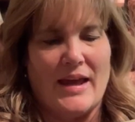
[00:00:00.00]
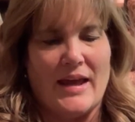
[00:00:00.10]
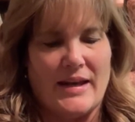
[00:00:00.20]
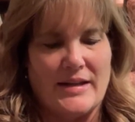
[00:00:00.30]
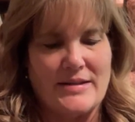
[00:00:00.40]

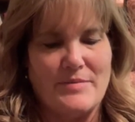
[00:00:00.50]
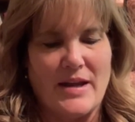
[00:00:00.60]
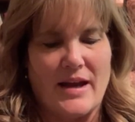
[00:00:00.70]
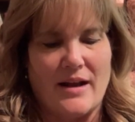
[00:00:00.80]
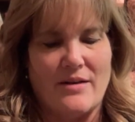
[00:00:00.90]
And it's
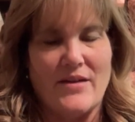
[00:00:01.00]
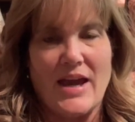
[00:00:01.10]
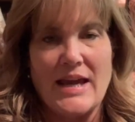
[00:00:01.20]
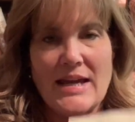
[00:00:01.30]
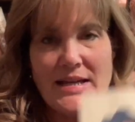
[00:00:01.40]
made out of
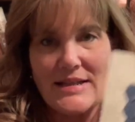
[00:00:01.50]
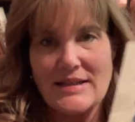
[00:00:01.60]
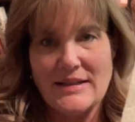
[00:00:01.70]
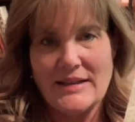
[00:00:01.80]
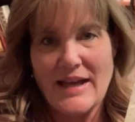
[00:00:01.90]
8
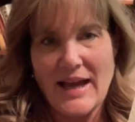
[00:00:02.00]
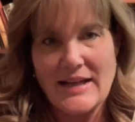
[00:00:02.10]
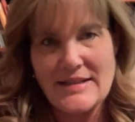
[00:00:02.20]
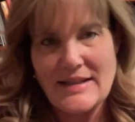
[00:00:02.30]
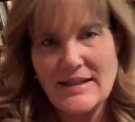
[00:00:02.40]

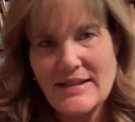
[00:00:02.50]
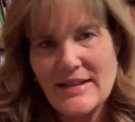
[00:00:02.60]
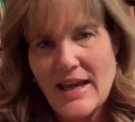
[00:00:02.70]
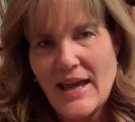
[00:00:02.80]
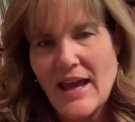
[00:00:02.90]
Hexies.
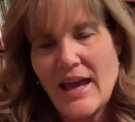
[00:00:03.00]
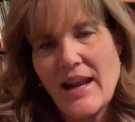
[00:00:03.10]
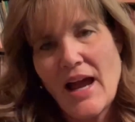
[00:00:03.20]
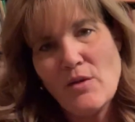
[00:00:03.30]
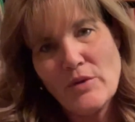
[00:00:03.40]
And
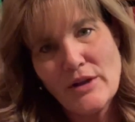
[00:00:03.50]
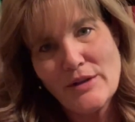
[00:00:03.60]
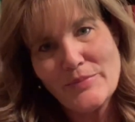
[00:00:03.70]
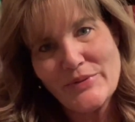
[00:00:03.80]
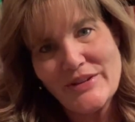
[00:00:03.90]
I
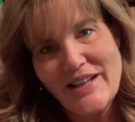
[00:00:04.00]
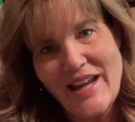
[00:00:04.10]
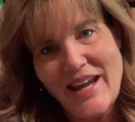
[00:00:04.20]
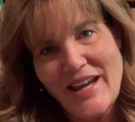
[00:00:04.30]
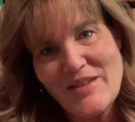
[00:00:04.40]
will put
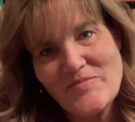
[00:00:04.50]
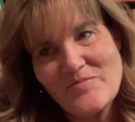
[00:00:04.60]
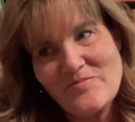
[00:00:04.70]
a